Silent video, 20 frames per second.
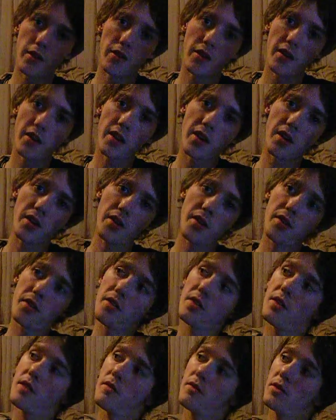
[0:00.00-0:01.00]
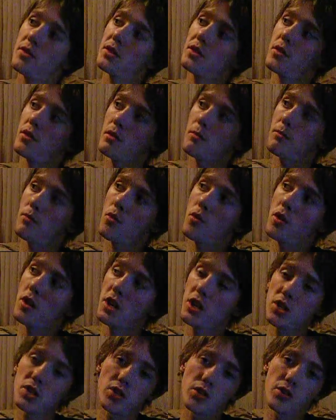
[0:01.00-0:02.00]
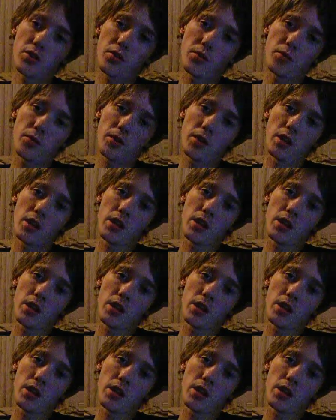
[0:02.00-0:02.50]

there. See what I'm pointing to?